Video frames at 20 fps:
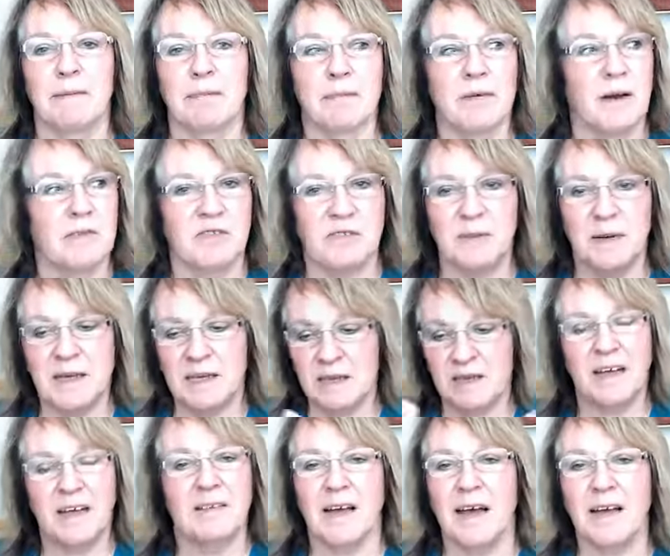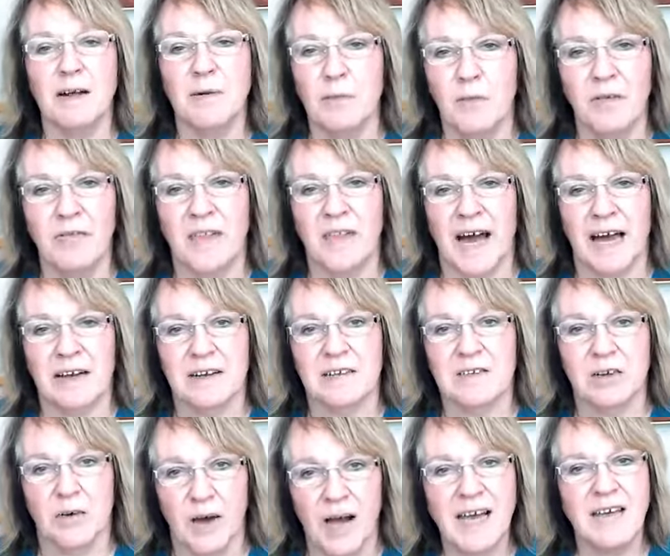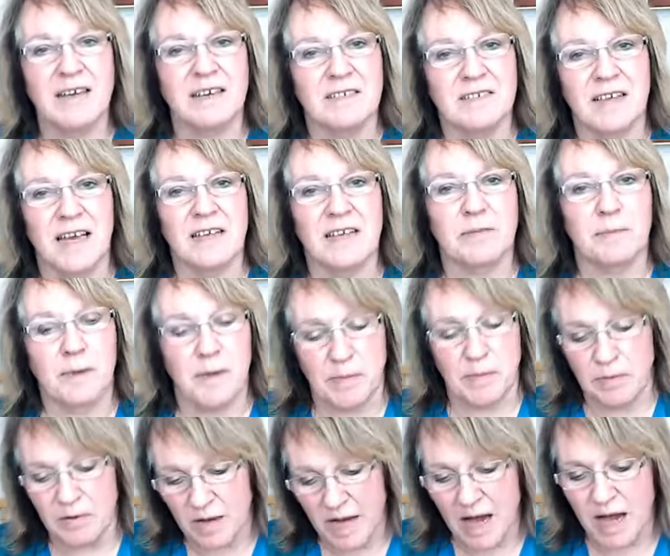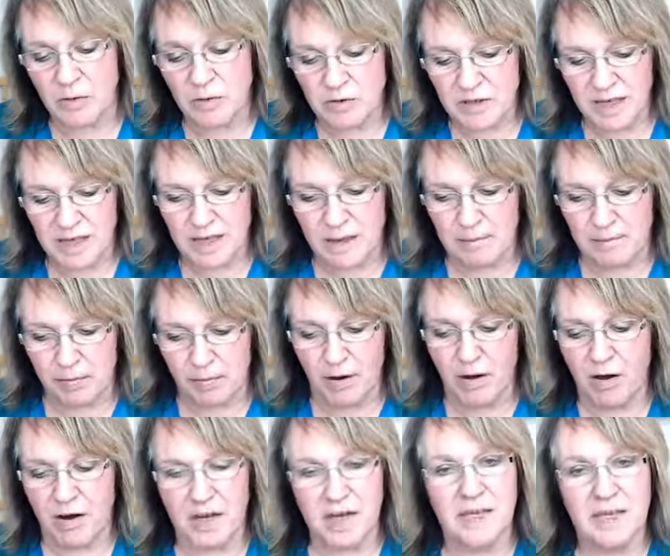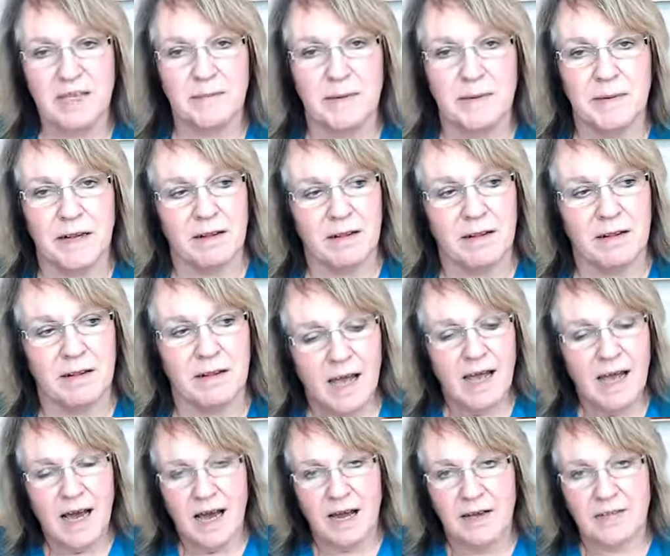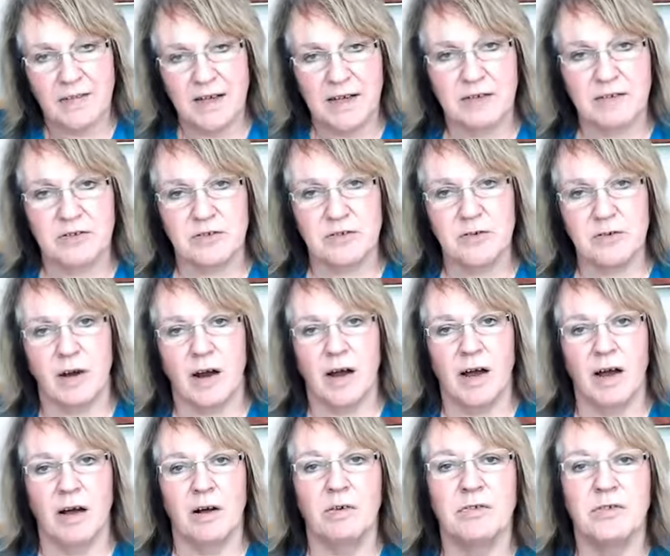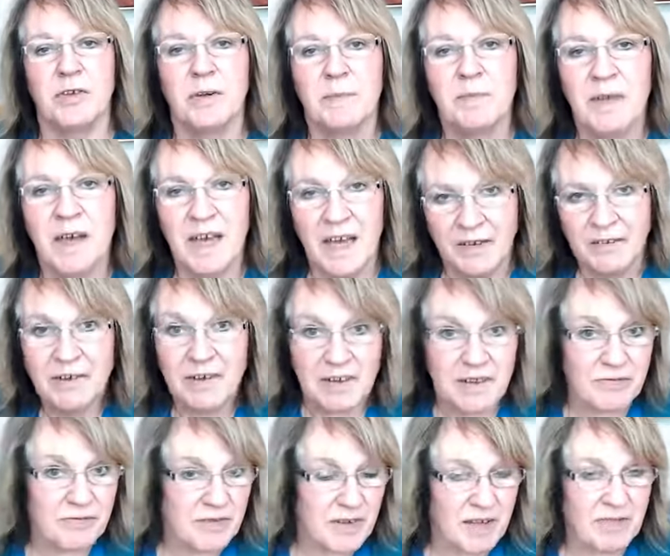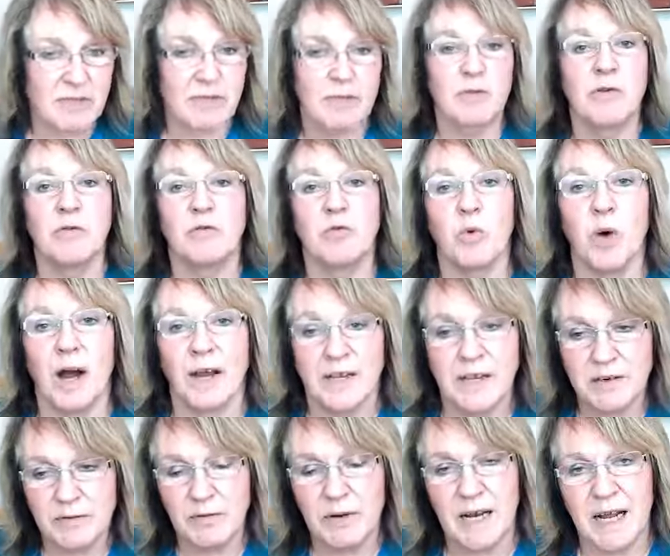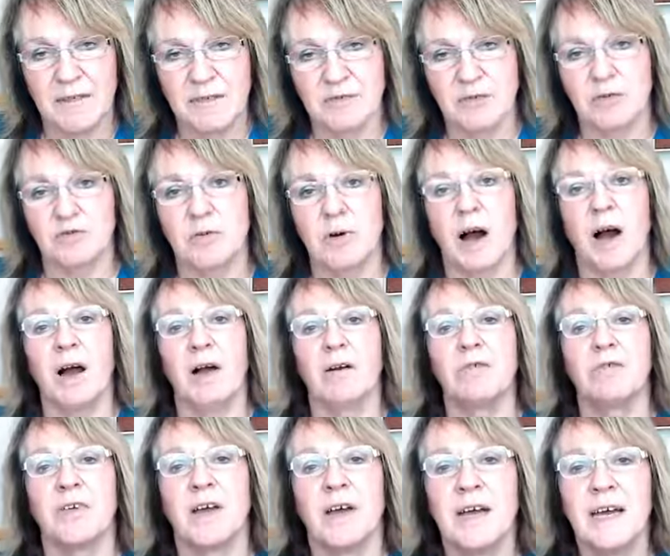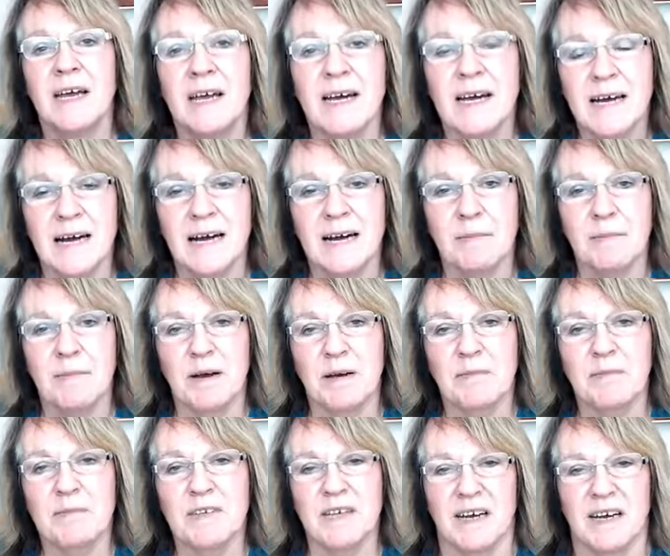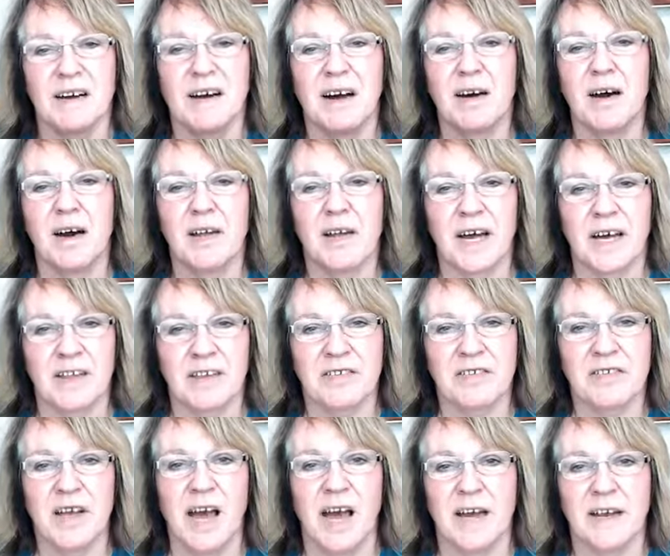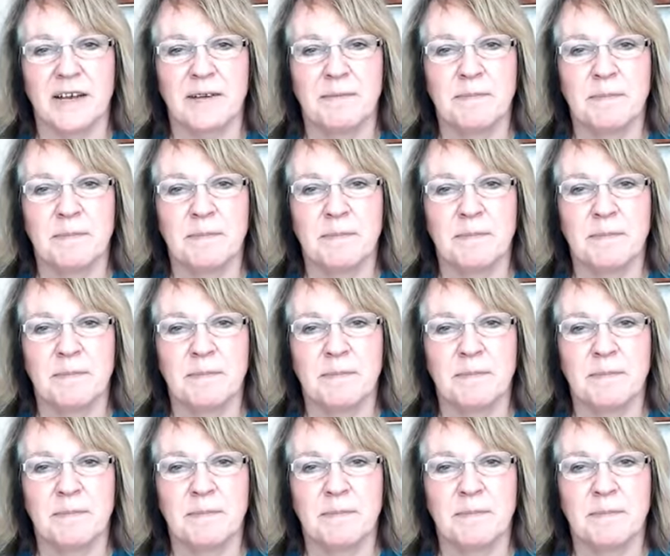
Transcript: I don't want that. So I say to people that I would like a block in the middle and then two aisles. If the room's wide enough, we'll have two aisles on either side.